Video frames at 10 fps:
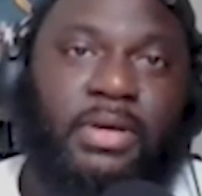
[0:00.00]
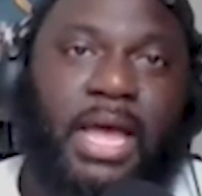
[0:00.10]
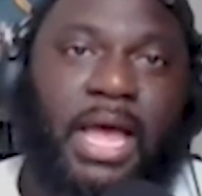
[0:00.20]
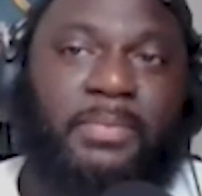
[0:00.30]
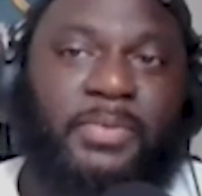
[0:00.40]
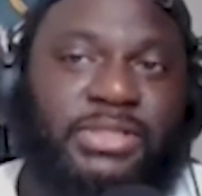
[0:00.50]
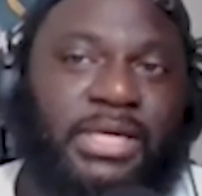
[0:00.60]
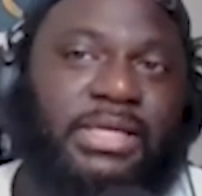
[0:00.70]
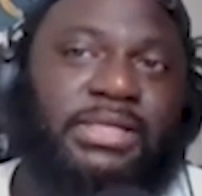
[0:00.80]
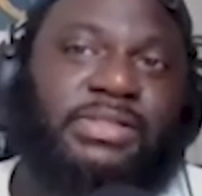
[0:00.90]
gonna
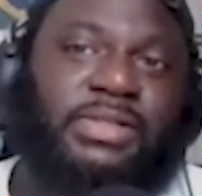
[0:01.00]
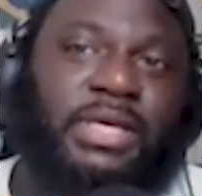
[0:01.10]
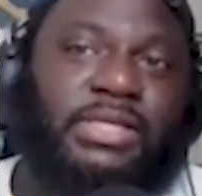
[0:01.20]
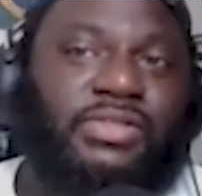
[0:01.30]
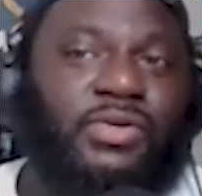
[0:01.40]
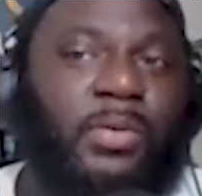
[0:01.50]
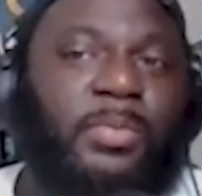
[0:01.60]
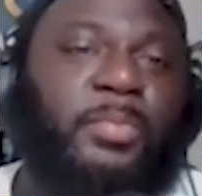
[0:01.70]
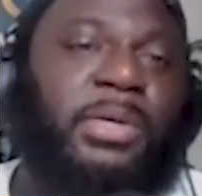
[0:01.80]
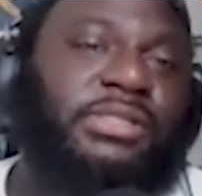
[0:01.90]
say it's
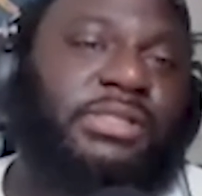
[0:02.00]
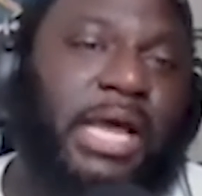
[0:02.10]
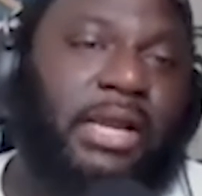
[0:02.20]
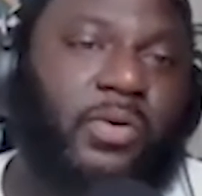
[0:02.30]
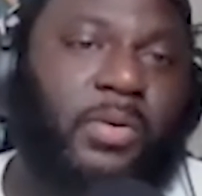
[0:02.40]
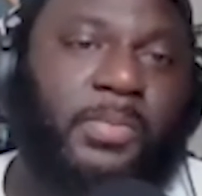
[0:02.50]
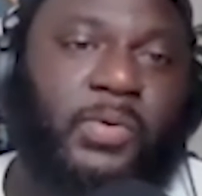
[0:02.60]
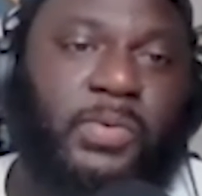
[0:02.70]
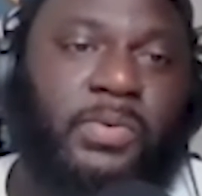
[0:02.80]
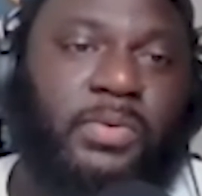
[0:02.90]
normal, but it's not normal.
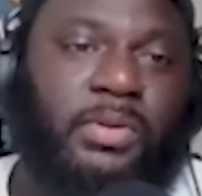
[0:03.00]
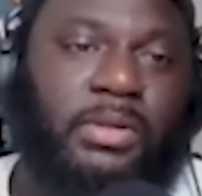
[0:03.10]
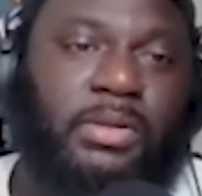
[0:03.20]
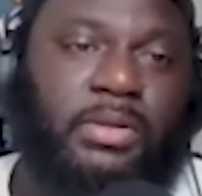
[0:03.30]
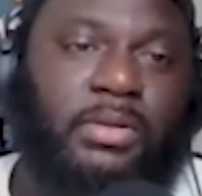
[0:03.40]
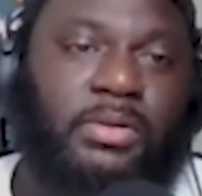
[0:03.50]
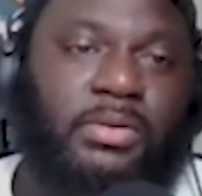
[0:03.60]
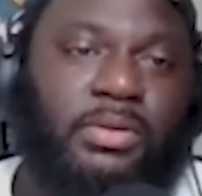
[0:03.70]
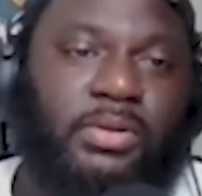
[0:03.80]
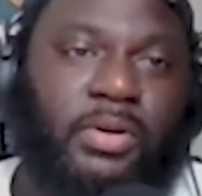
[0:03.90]

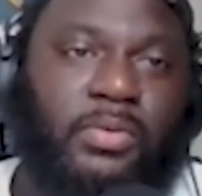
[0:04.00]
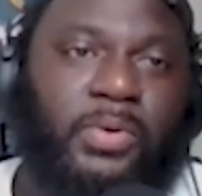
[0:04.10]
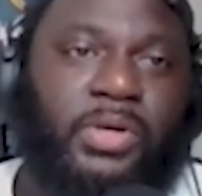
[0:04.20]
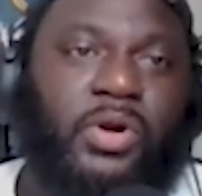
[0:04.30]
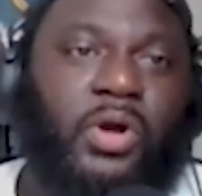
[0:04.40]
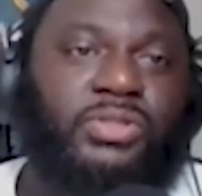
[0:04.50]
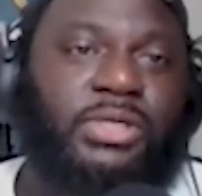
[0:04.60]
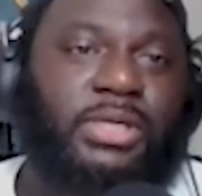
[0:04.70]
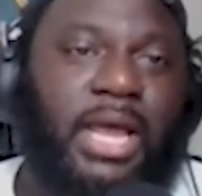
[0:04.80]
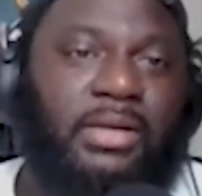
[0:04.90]
You know, we'll go
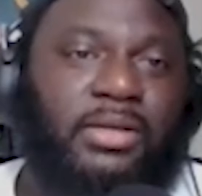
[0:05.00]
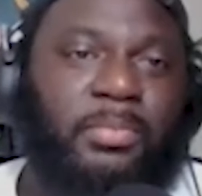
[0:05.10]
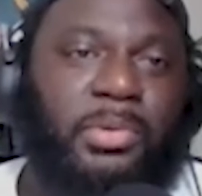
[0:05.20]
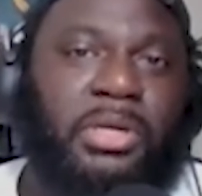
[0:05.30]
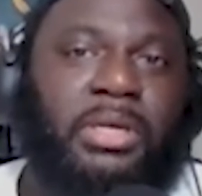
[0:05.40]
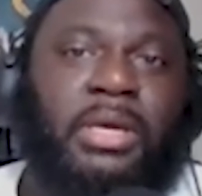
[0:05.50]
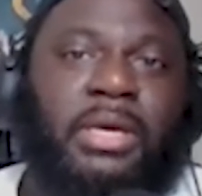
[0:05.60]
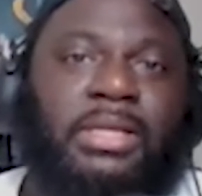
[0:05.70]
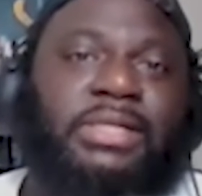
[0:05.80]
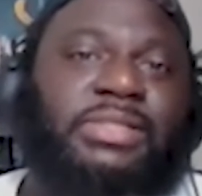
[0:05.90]
to the doctor, but
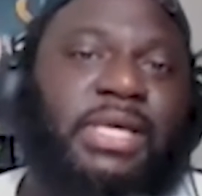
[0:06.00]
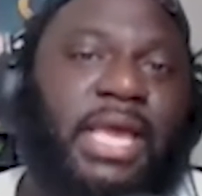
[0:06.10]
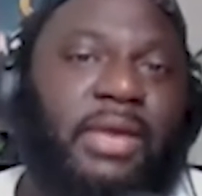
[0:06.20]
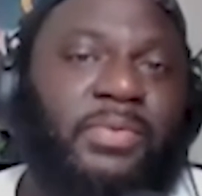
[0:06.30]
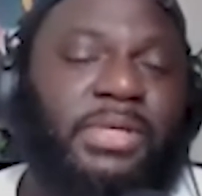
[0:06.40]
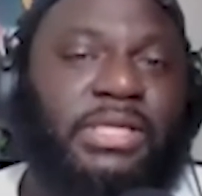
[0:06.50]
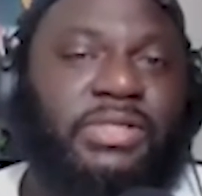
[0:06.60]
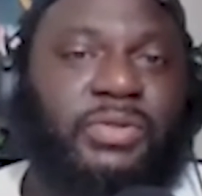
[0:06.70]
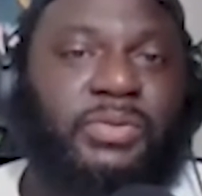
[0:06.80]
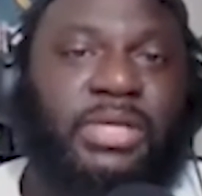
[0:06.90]
they'll say, hey, we need
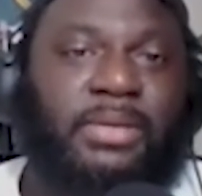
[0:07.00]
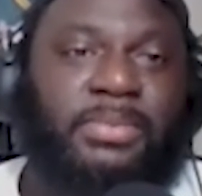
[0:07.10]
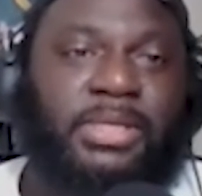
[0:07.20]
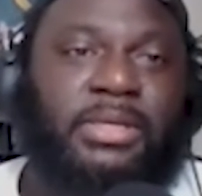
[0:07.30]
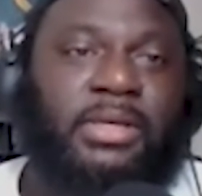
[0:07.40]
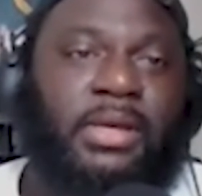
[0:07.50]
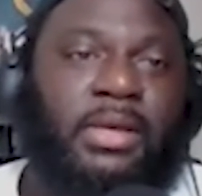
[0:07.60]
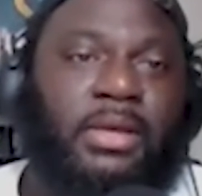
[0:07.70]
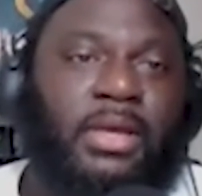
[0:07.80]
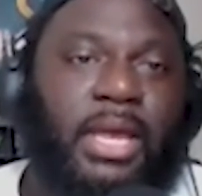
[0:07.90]
to do something,
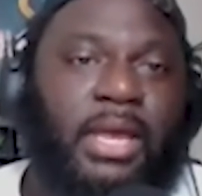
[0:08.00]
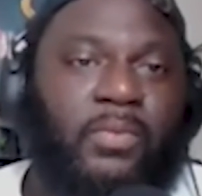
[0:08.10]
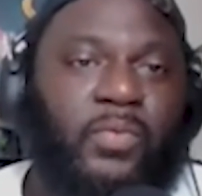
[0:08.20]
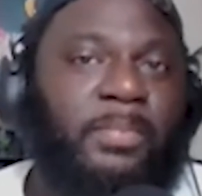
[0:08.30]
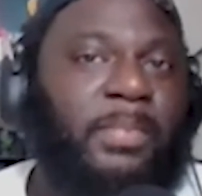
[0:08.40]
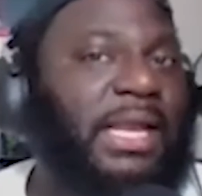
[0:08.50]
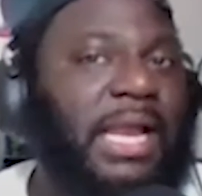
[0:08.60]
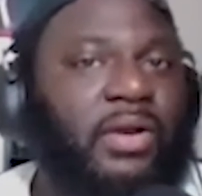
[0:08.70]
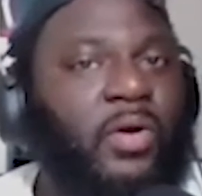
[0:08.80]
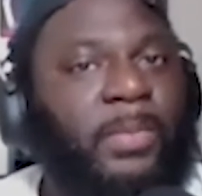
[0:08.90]
and we may
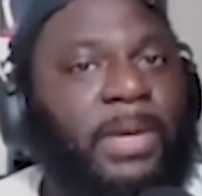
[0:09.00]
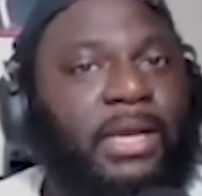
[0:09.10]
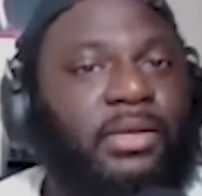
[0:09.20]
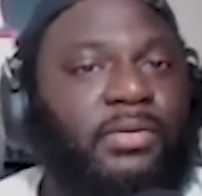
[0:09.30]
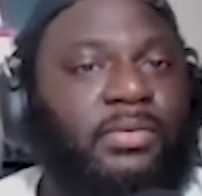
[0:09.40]
not go back.